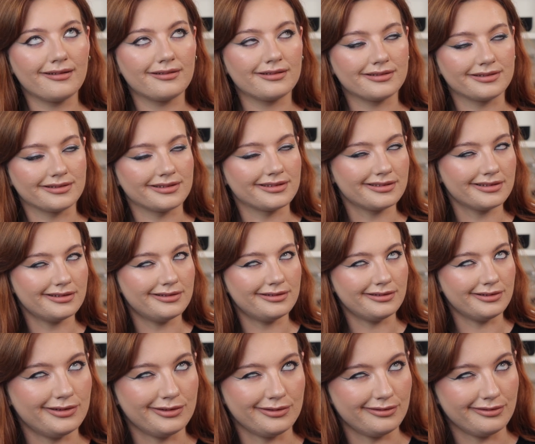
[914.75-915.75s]
is this a
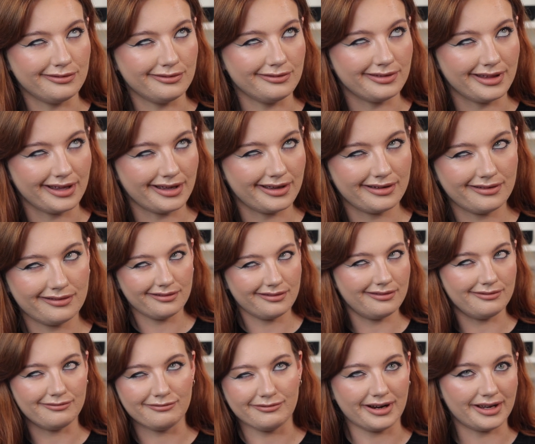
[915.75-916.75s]
new
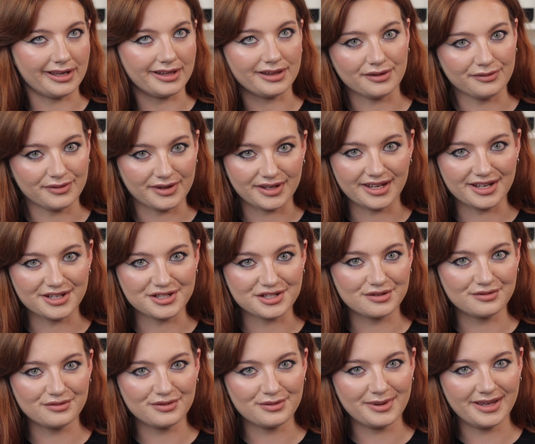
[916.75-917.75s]
regular
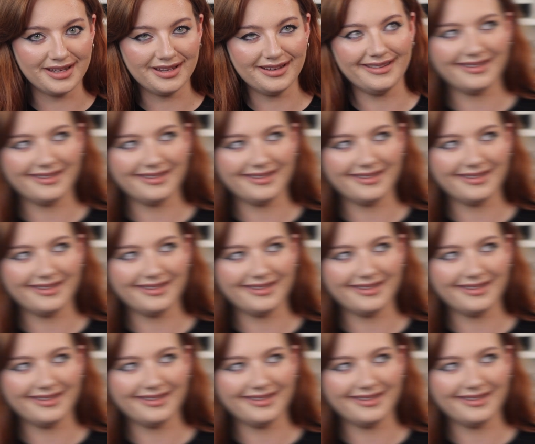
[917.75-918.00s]
foundation for me?